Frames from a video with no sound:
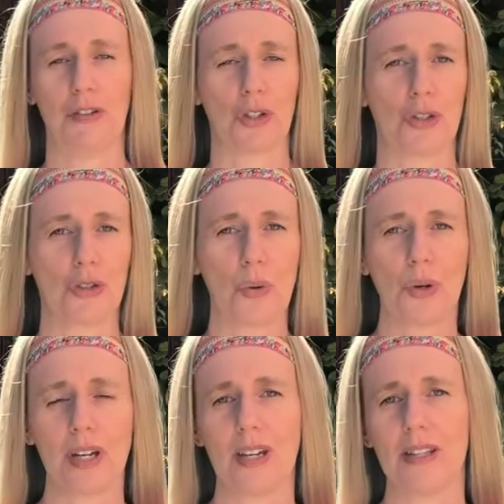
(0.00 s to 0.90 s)
of your
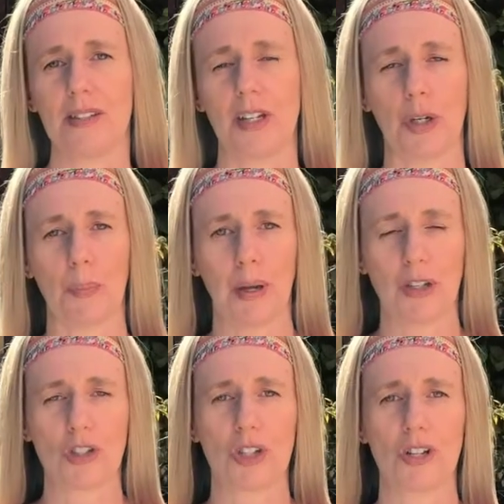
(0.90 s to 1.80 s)
stories, in your
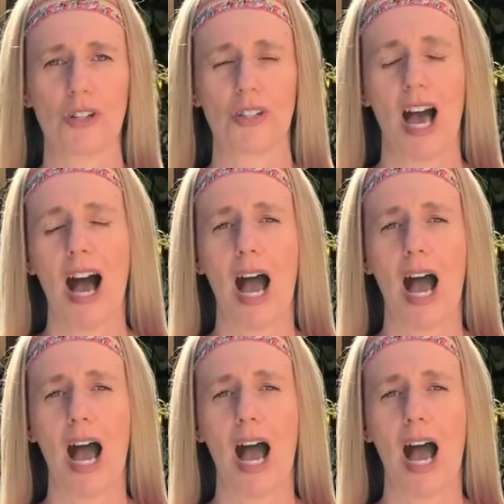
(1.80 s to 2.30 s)
pictures.